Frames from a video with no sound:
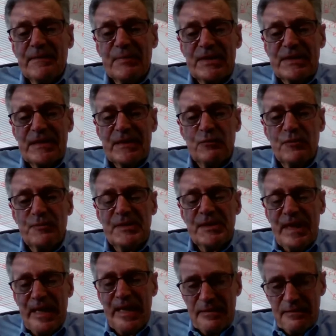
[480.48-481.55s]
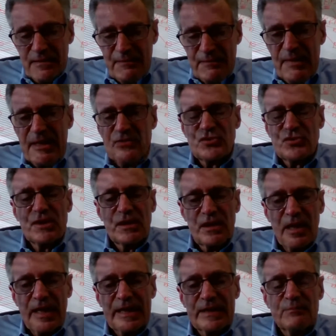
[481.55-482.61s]
but it will be a major
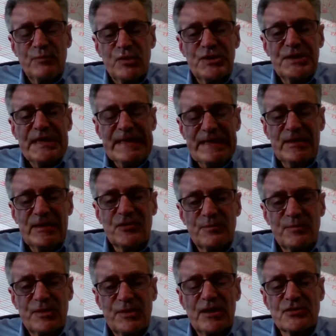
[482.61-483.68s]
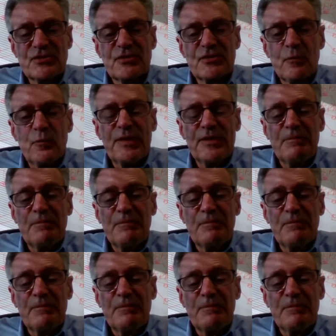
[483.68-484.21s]
client putting it into production with